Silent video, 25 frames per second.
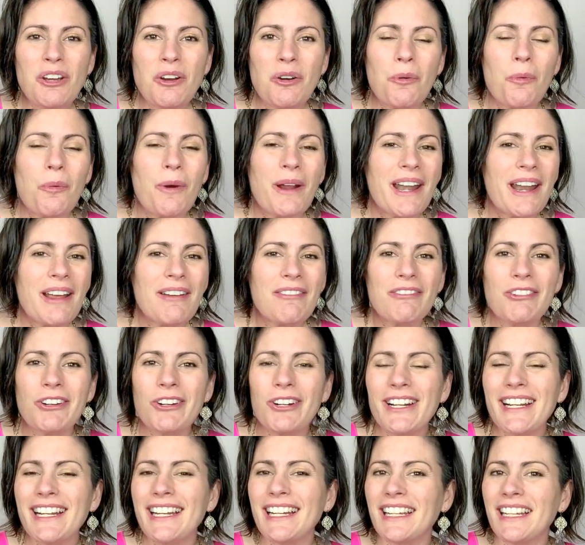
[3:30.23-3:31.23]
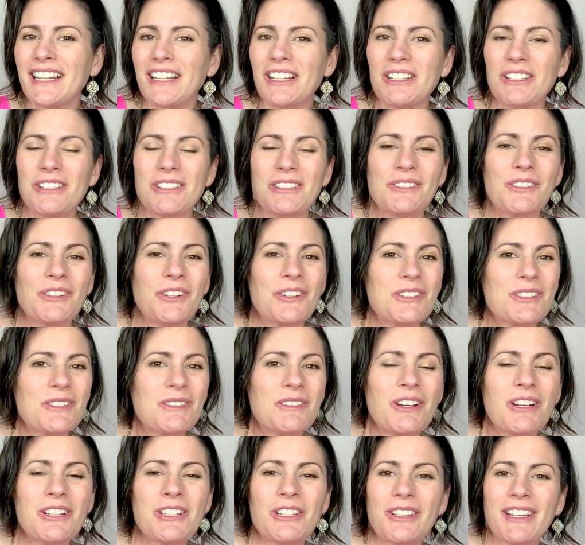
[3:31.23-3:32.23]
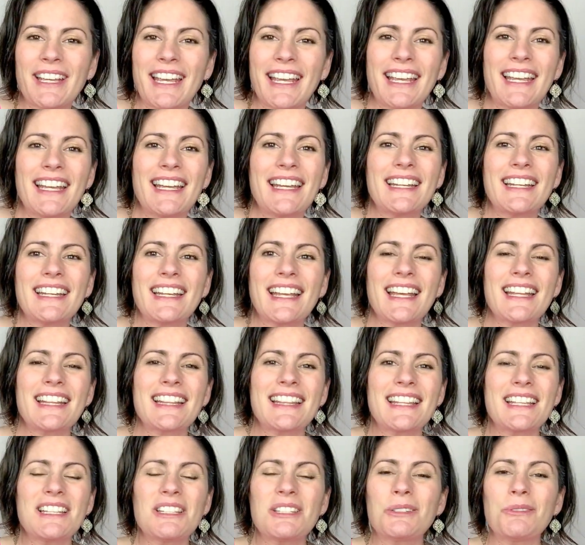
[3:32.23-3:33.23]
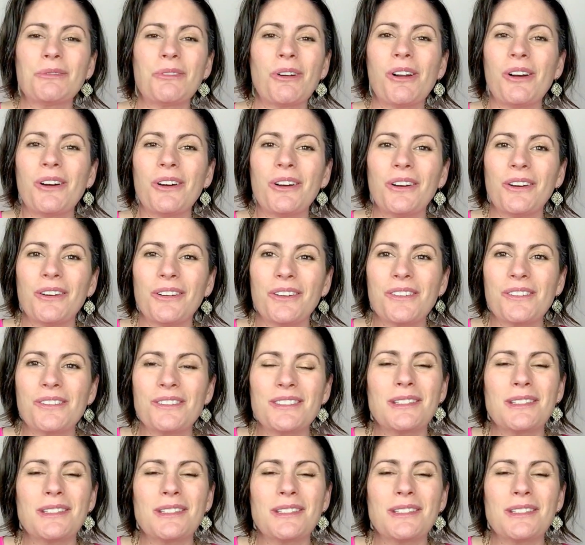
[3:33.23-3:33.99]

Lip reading: Whatever it is, first of all, you can't get this wrong.